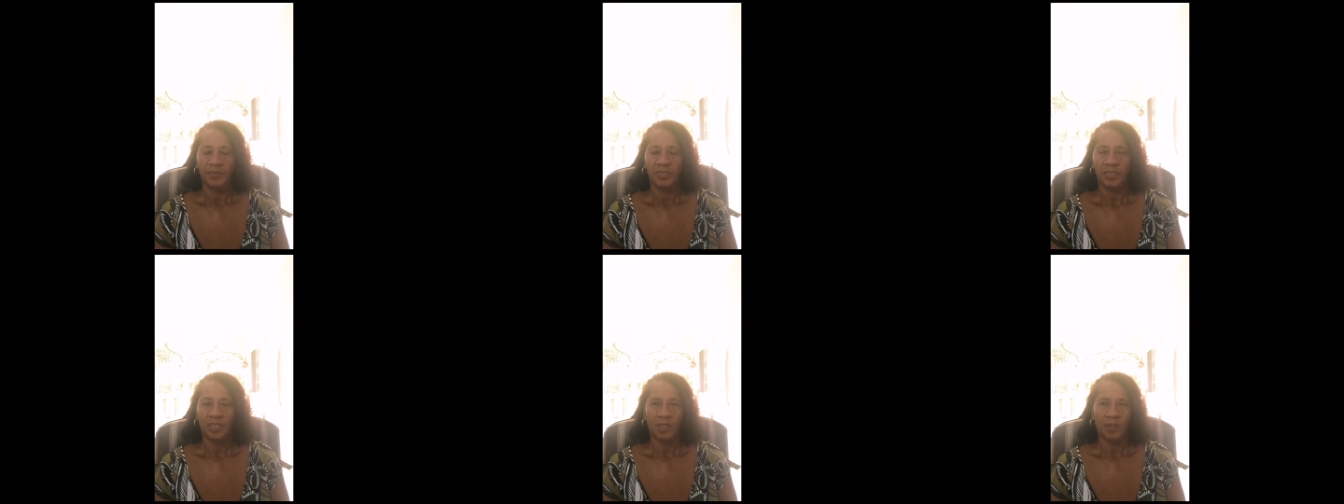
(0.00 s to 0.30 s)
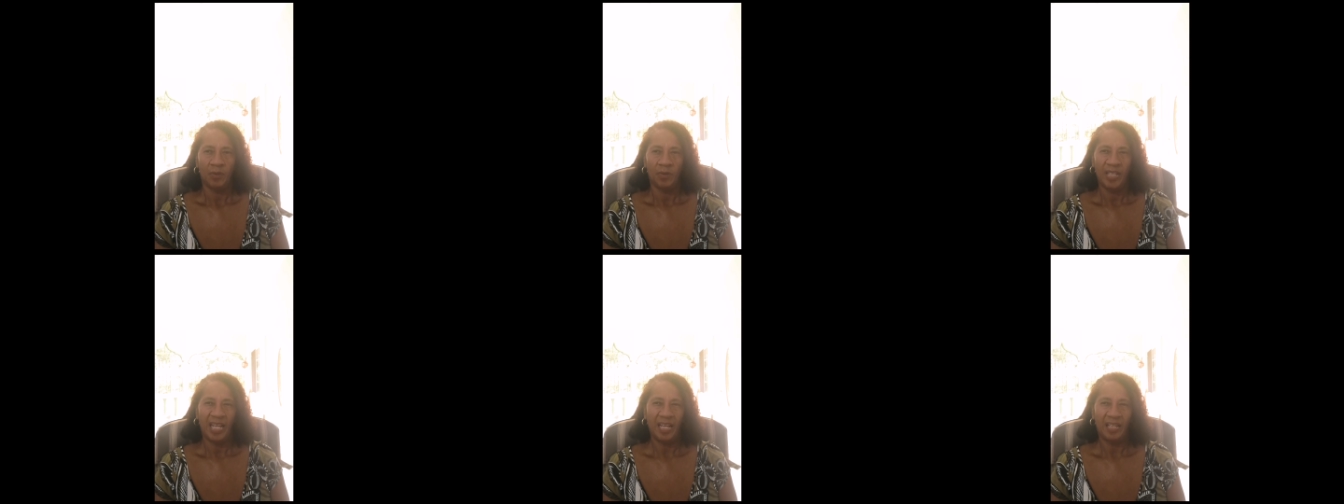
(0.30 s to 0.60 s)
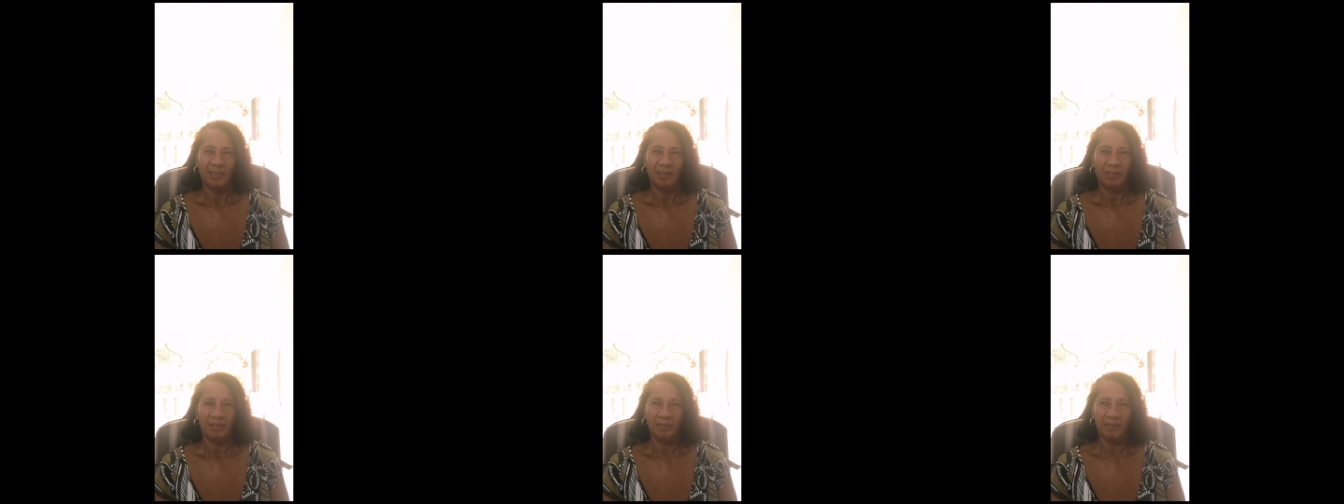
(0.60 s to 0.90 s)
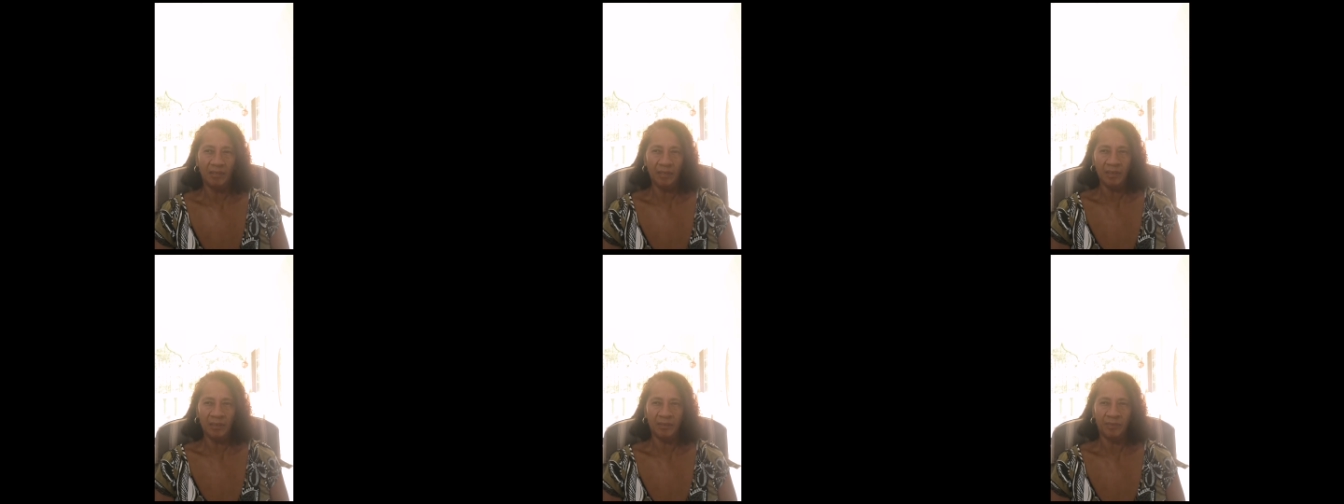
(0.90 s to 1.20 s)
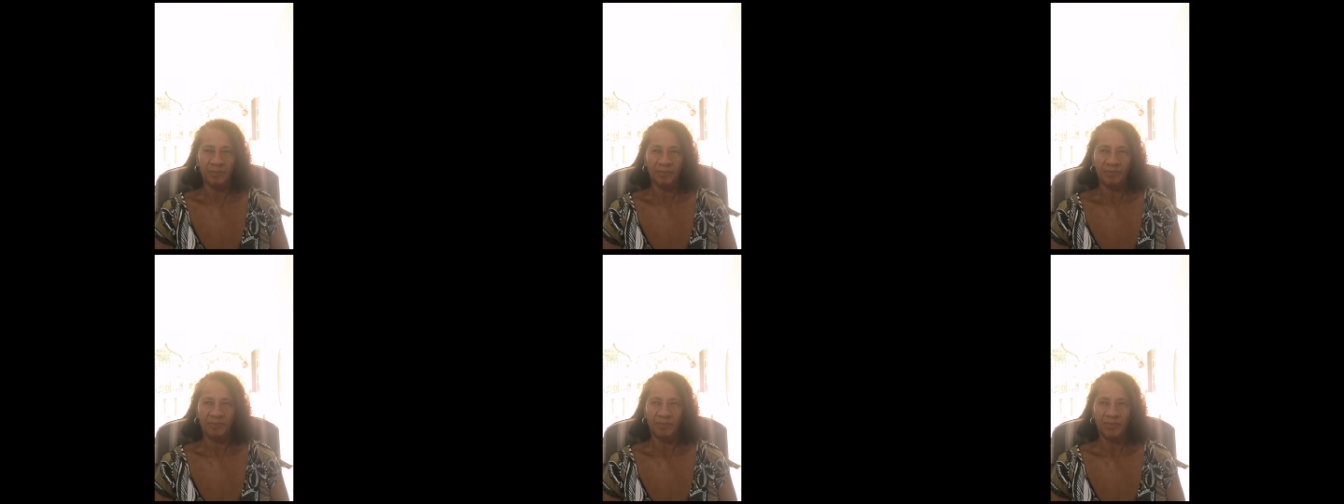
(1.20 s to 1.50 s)
So that
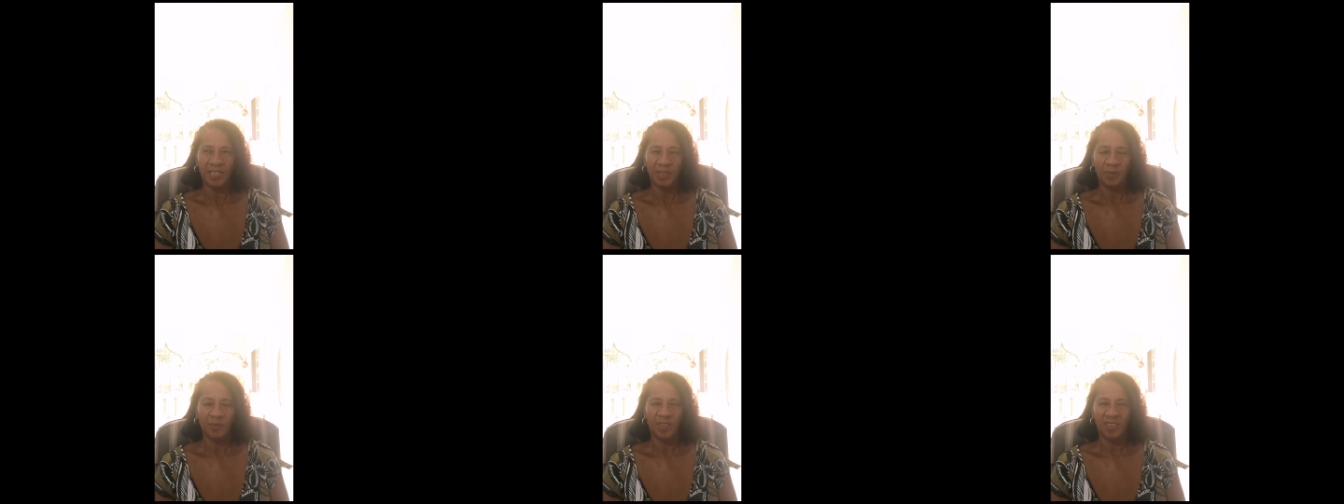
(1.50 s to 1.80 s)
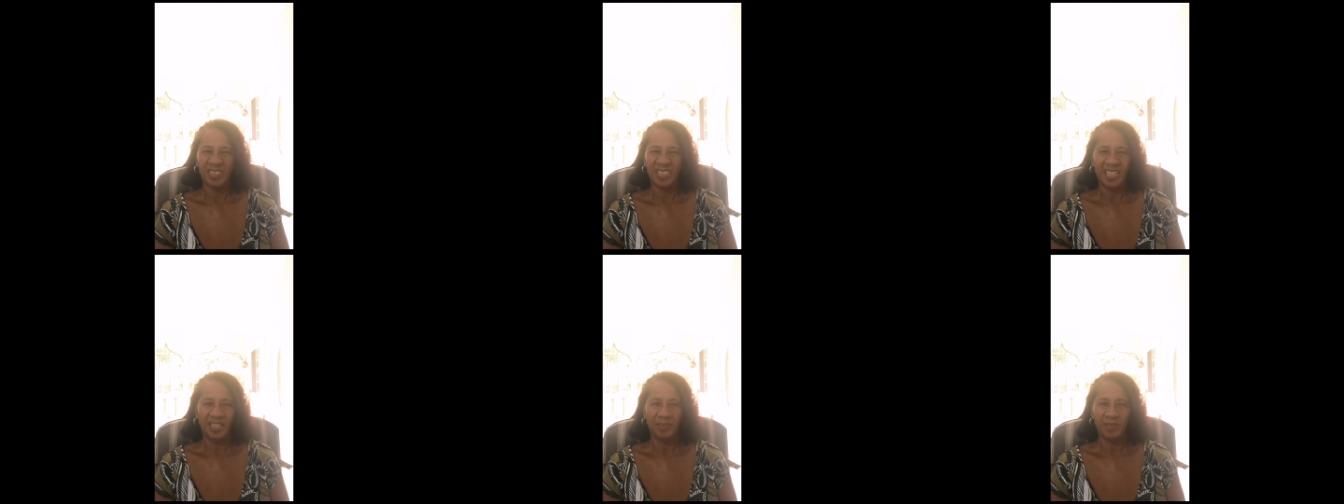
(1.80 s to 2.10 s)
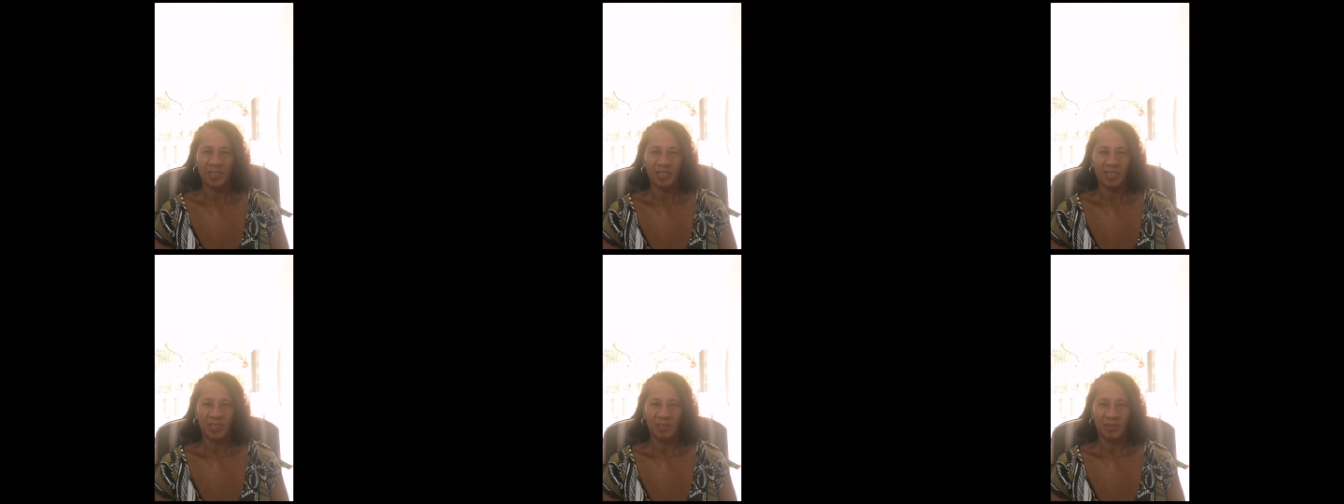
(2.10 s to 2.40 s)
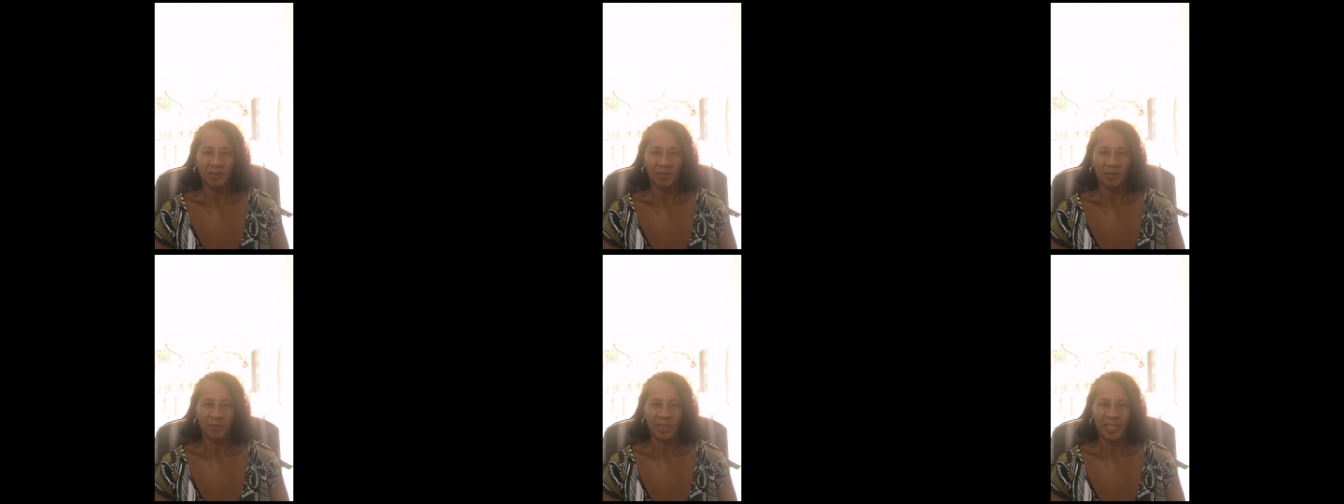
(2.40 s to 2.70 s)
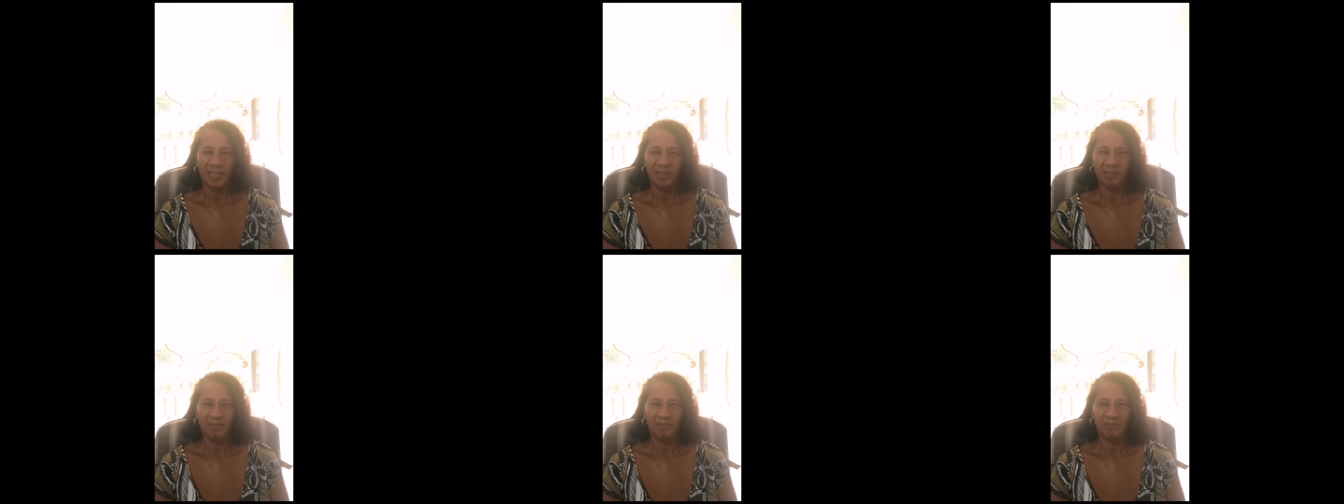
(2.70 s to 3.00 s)
that worked out to
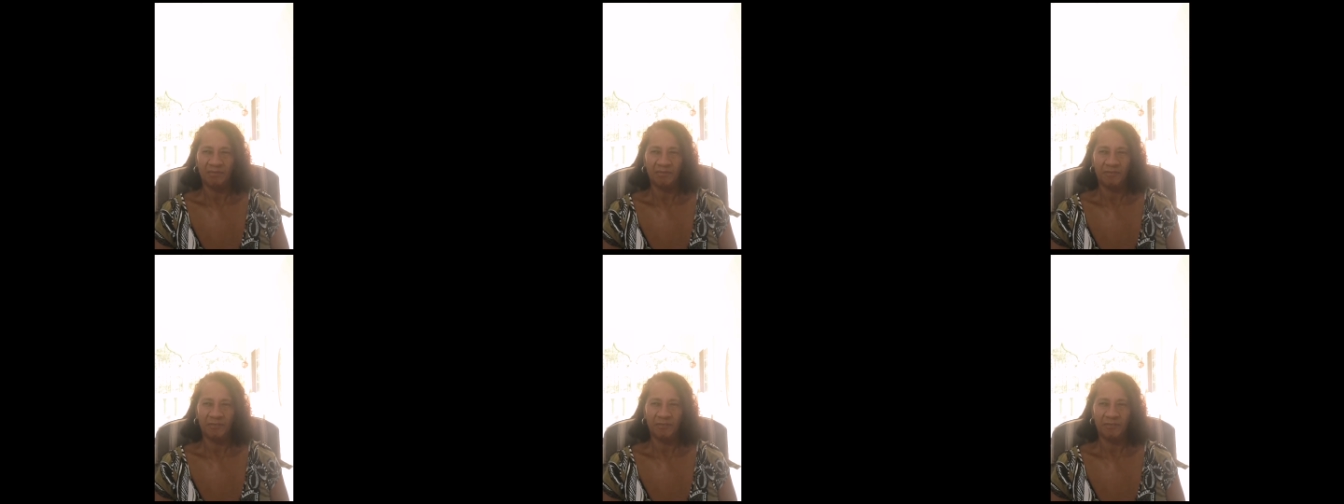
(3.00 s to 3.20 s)
about